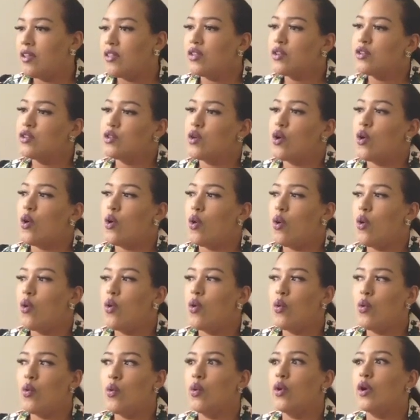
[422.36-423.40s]
There's a
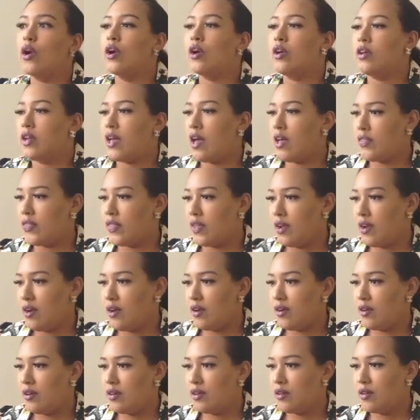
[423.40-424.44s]
whole world out
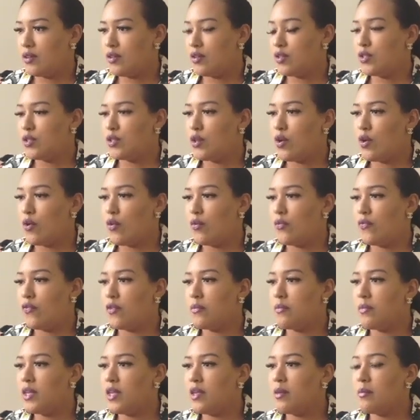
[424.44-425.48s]
there. So
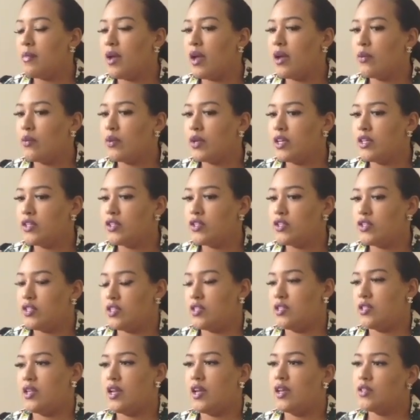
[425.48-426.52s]
for me, my reach,
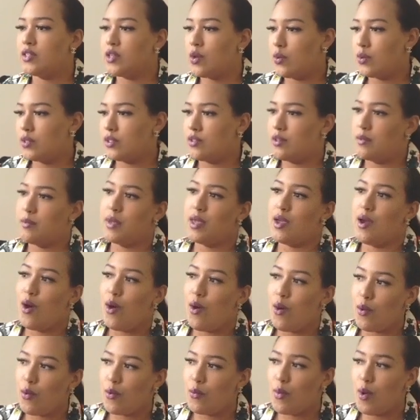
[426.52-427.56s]
Cincinnati's always going to be
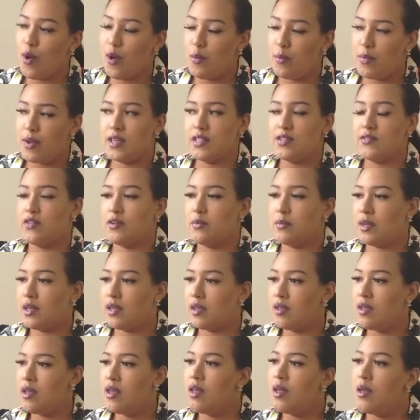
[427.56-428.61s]
home base for
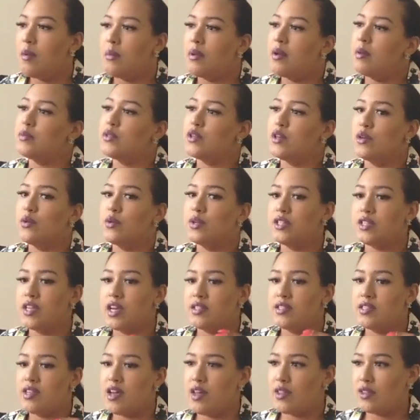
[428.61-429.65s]
me, but I'm trying to reach
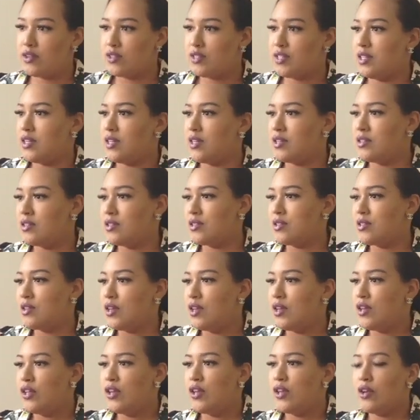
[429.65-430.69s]
out to other cities,
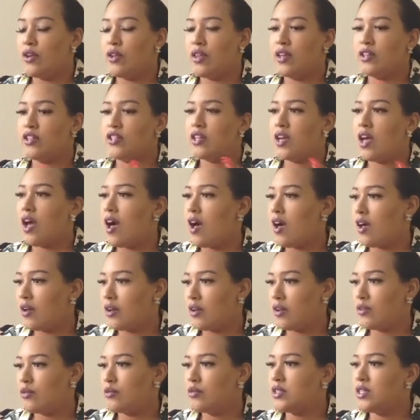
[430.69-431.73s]
like
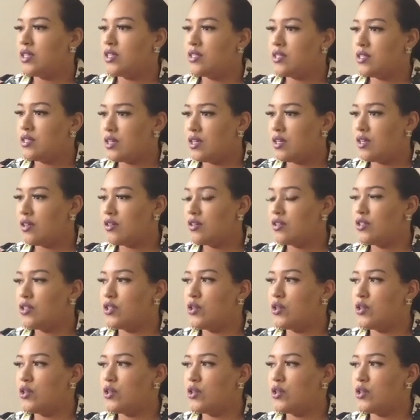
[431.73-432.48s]
Chicago, DC.